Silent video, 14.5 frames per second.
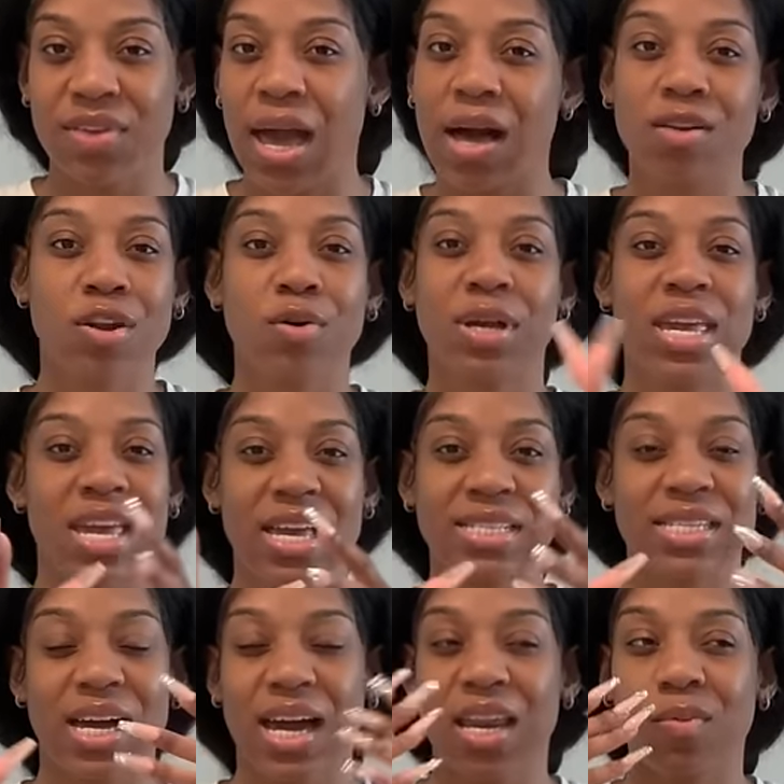Y'all know
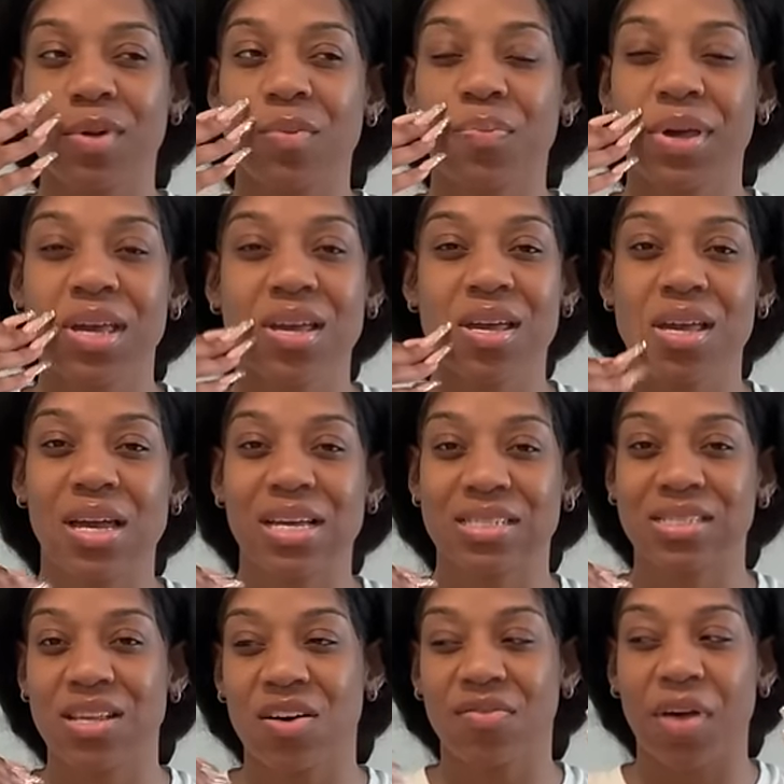kids, I gotta be picky and
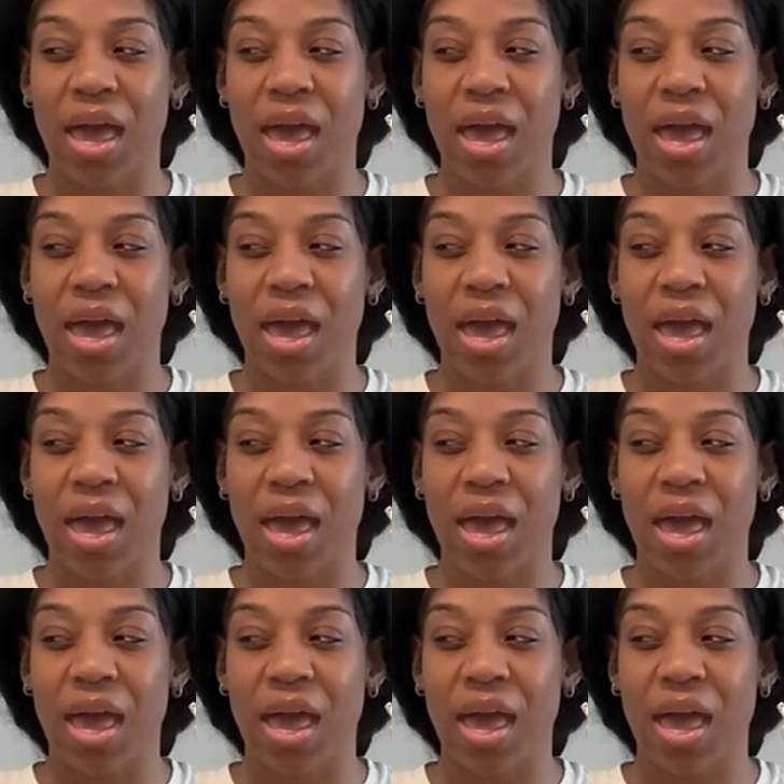stuff